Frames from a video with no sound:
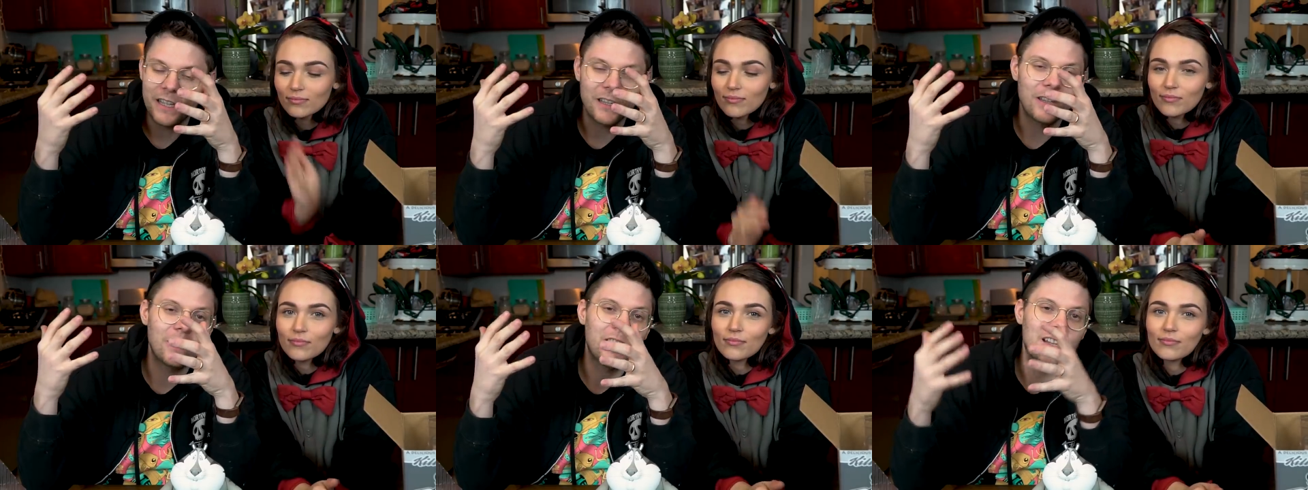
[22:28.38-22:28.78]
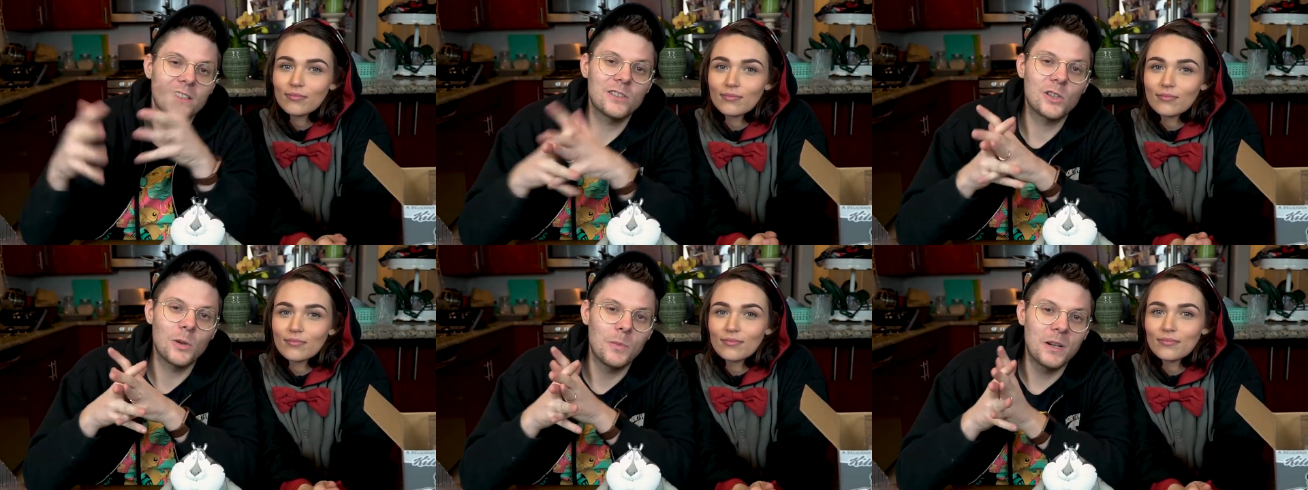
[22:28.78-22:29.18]
Speaker 1: Thank you guys
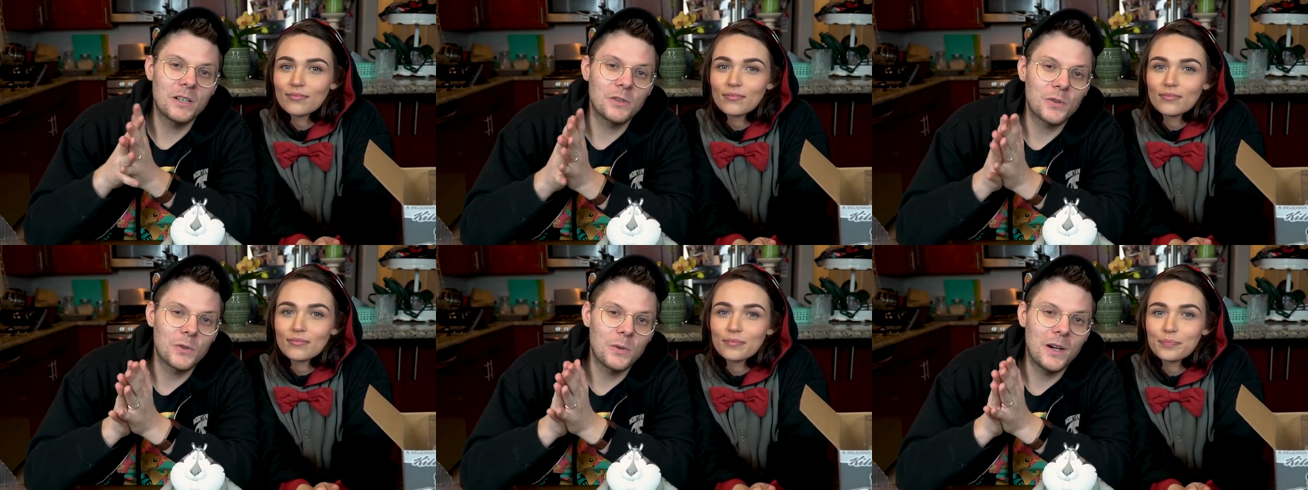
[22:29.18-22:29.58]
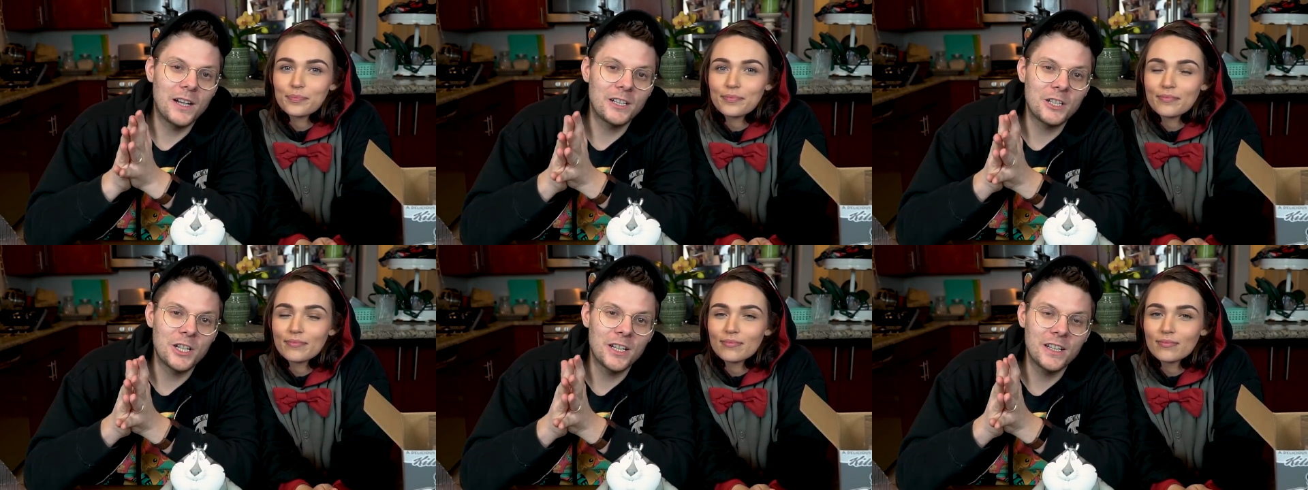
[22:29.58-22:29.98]
so much for
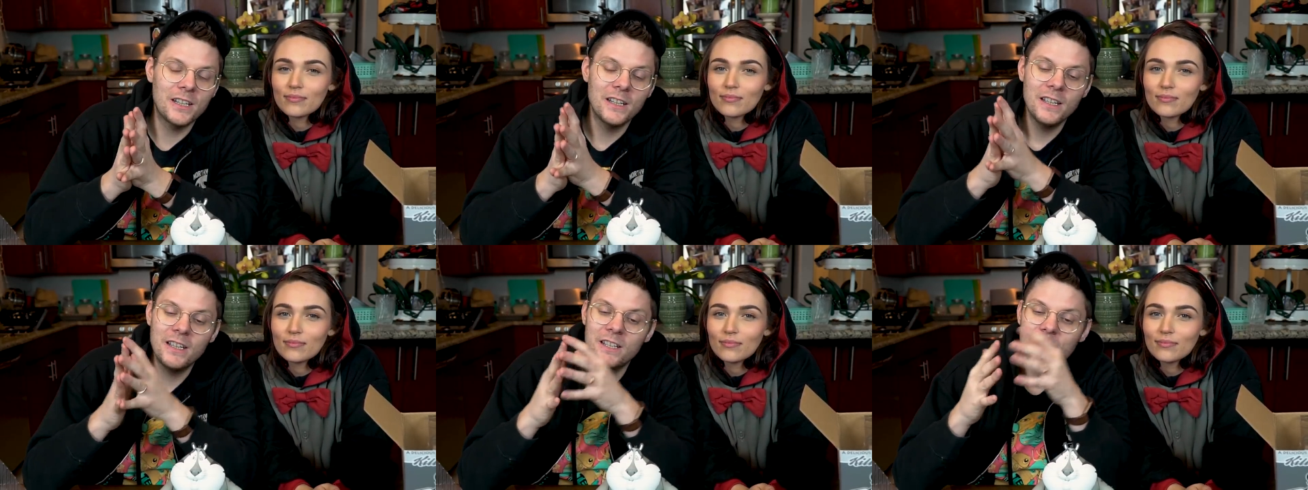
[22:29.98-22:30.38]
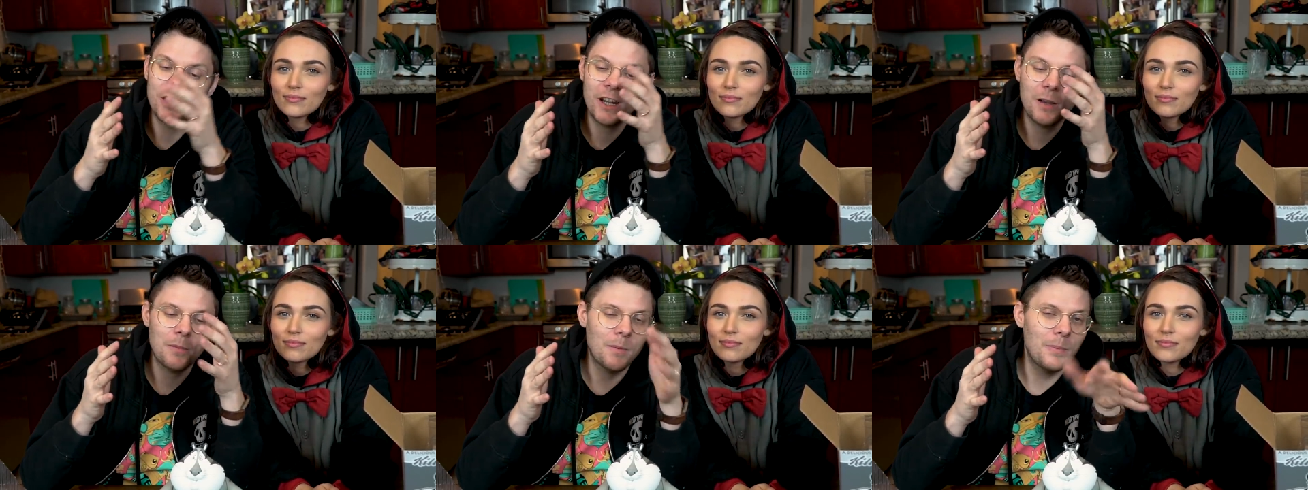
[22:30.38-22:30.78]
watching. Check
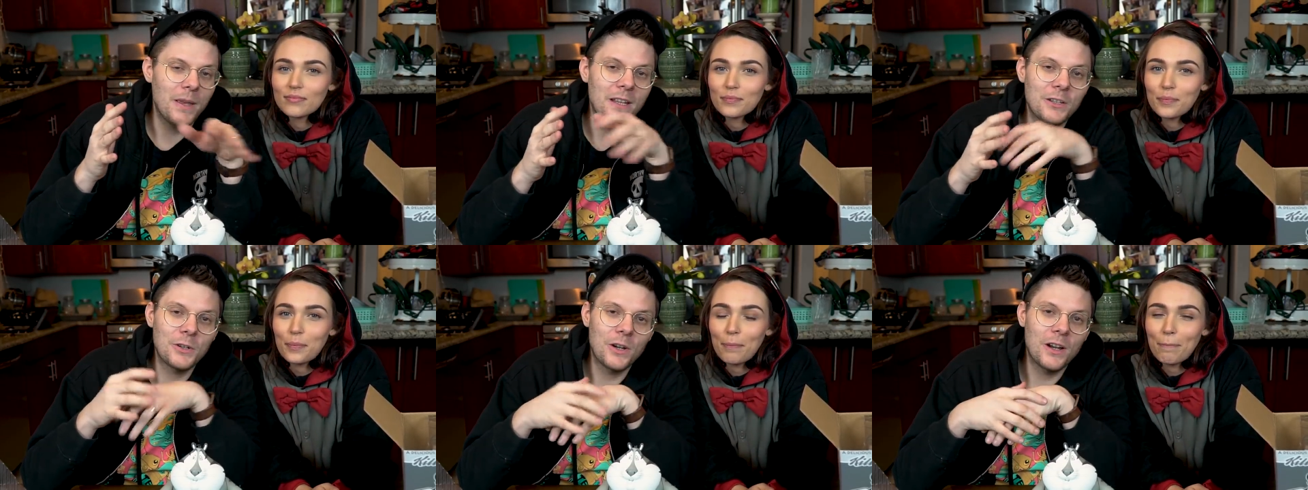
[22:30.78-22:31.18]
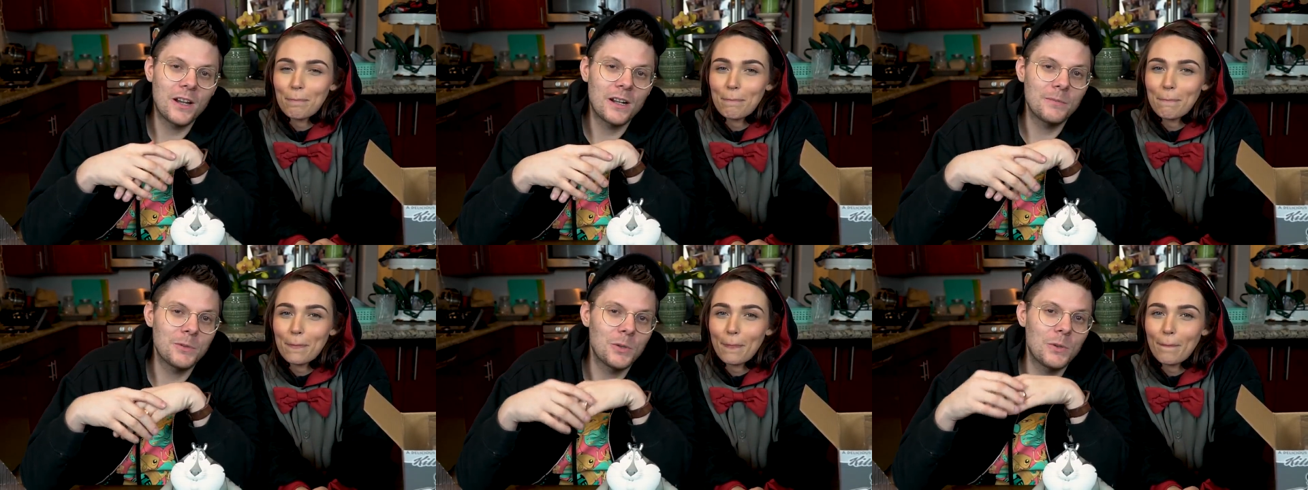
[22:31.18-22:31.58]
out my Patreon.
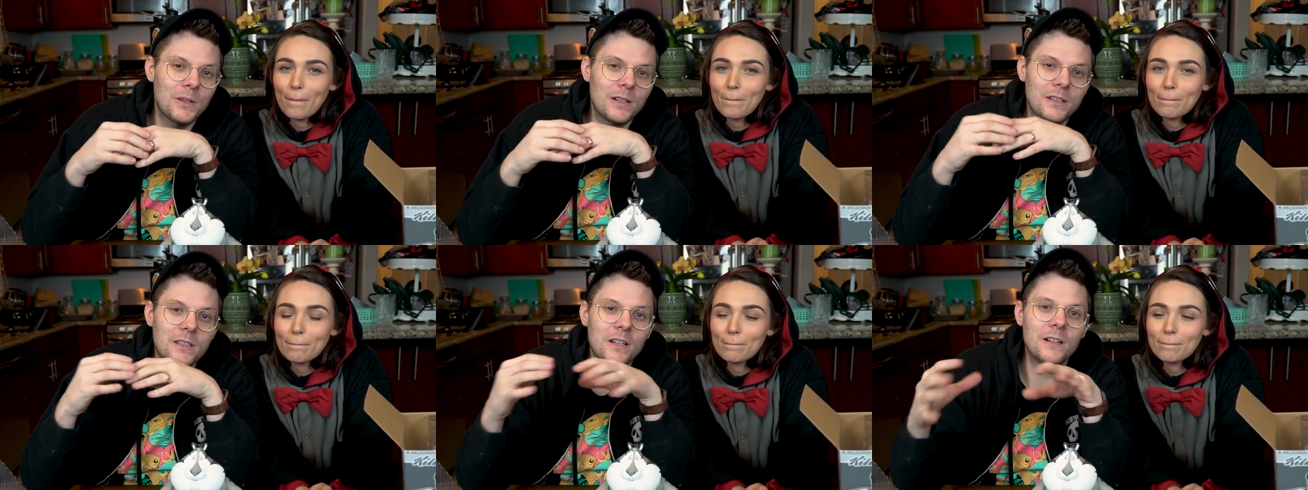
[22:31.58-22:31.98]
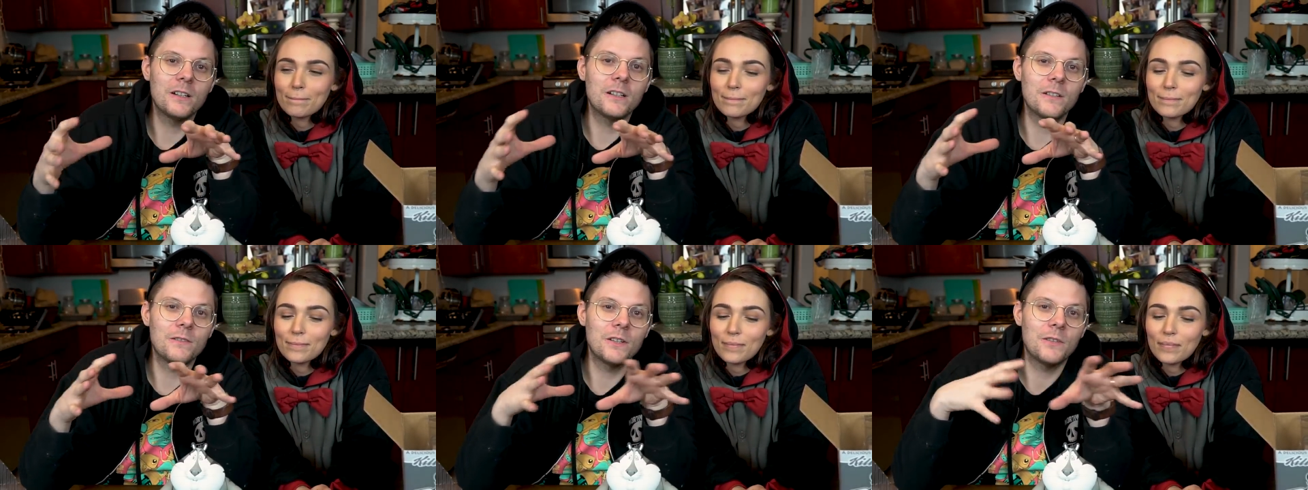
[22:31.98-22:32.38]
I'm doing a
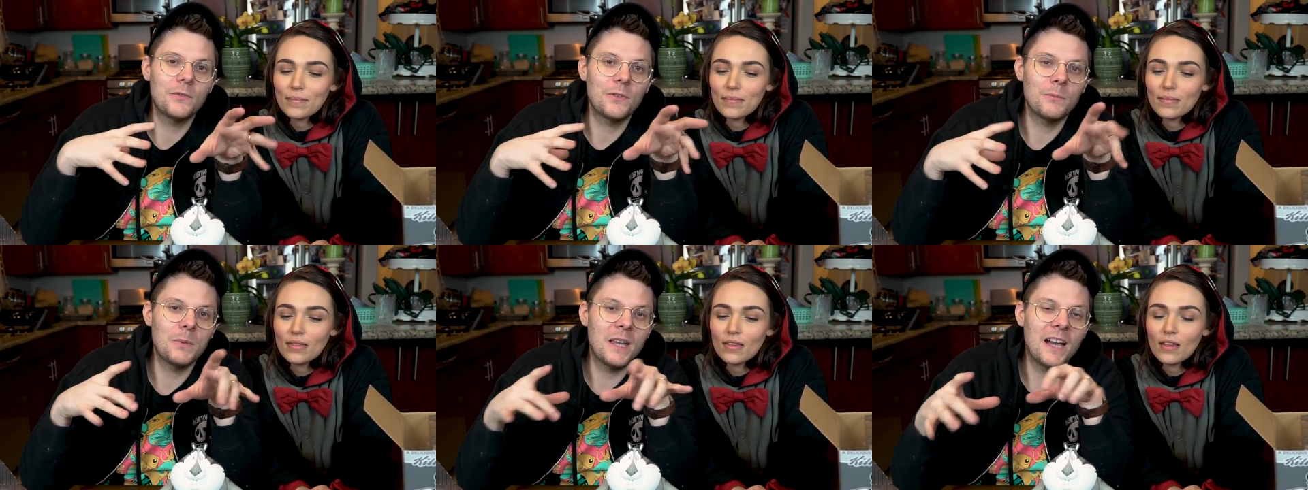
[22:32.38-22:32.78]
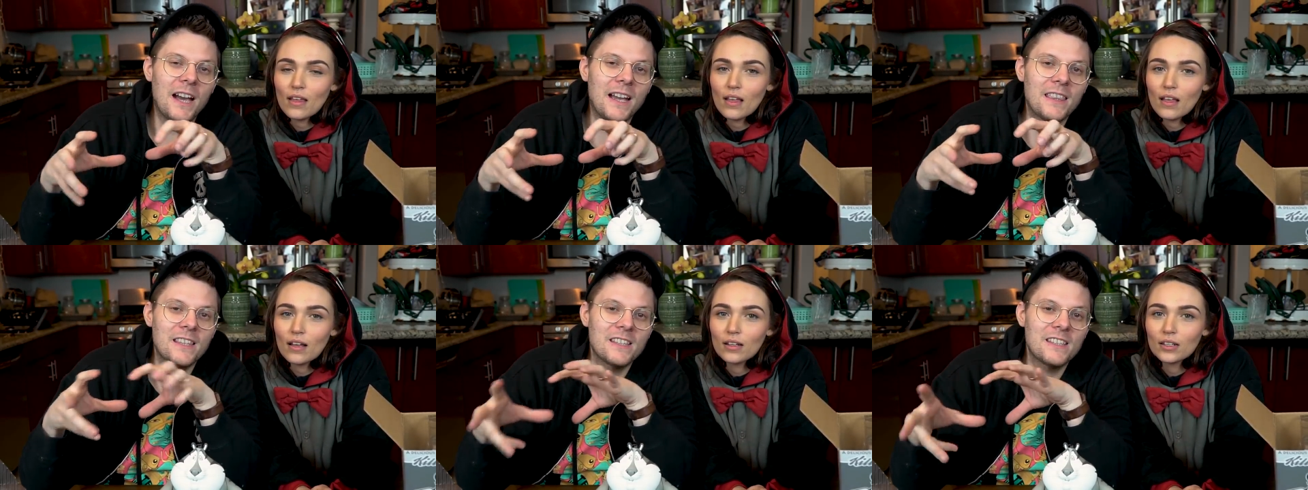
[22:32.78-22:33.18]
ton of different behind the